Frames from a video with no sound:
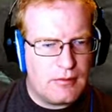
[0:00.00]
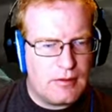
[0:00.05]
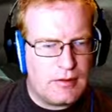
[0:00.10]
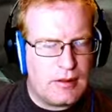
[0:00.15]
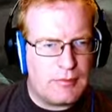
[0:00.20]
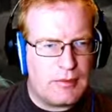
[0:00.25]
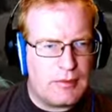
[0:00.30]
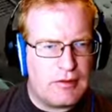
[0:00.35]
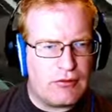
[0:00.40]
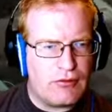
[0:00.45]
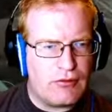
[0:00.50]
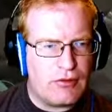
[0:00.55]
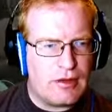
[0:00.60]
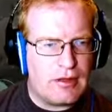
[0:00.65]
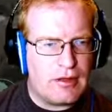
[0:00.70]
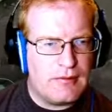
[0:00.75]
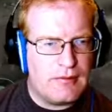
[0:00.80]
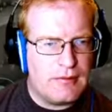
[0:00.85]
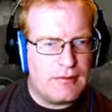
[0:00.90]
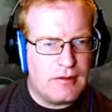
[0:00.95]
Yep, it's
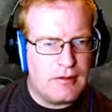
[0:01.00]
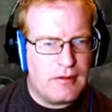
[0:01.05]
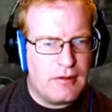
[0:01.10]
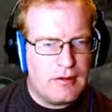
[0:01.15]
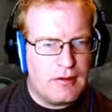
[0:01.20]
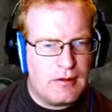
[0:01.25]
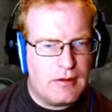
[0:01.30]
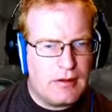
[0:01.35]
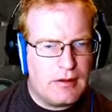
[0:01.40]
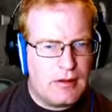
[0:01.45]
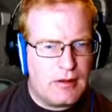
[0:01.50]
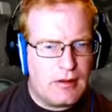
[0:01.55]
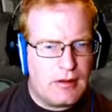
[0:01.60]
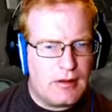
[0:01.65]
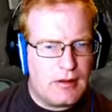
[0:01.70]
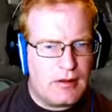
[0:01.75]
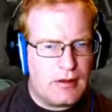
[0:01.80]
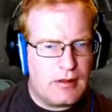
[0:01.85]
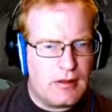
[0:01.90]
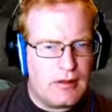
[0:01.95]
dry.
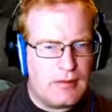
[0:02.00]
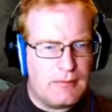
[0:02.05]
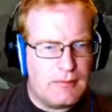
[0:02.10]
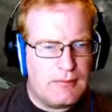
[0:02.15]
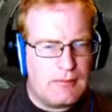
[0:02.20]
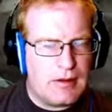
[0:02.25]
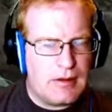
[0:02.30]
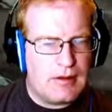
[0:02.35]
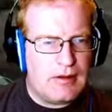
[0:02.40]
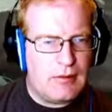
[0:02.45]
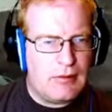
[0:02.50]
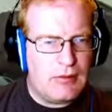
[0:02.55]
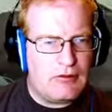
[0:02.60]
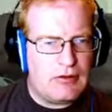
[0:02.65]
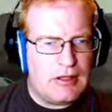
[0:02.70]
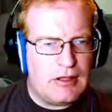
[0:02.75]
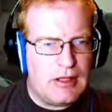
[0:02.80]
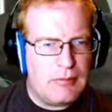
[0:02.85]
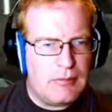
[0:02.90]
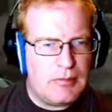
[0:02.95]
Um, I think we
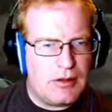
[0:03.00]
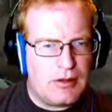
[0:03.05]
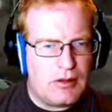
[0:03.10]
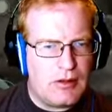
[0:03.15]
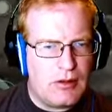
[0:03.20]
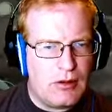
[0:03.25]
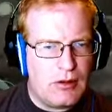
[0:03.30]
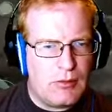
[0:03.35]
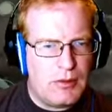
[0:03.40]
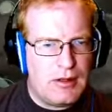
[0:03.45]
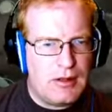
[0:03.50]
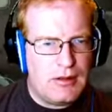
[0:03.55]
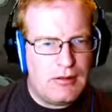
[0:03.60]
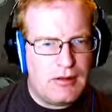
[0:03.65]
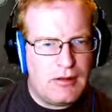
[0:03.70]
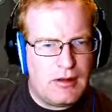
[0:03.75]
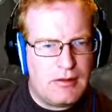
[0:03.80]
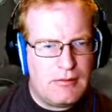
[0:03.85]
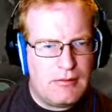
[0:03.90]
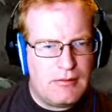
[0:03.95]
should keep it going
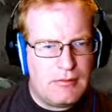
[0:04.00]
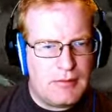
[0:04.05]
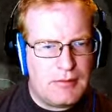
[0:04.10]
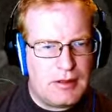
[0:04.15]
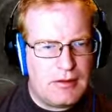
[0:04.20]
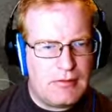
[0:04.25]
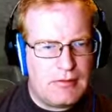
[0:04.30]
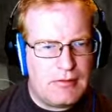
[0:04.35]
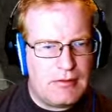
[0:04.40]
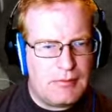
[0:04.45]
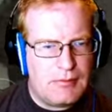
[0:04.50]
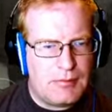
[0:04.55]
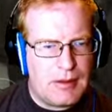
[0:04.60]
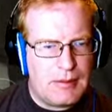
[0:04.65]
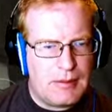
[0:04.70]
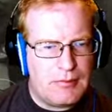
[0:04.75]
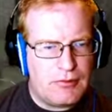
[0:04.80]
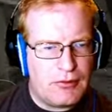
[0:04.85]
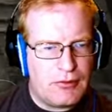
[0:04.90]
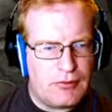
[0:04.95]
then, because these
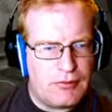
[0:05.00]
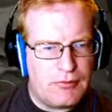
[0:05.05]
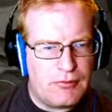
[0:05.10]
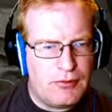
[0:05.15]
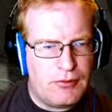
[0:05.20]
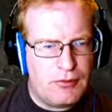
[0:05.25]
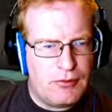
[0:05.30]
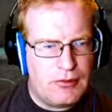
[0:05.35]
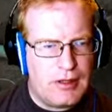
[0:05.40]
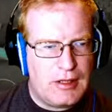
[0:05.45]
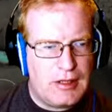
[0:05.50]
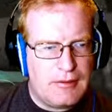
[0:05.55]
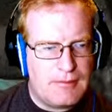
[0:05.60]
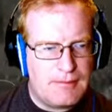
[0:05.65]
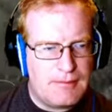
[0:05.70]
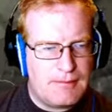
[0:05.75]
pipes aren't full yet.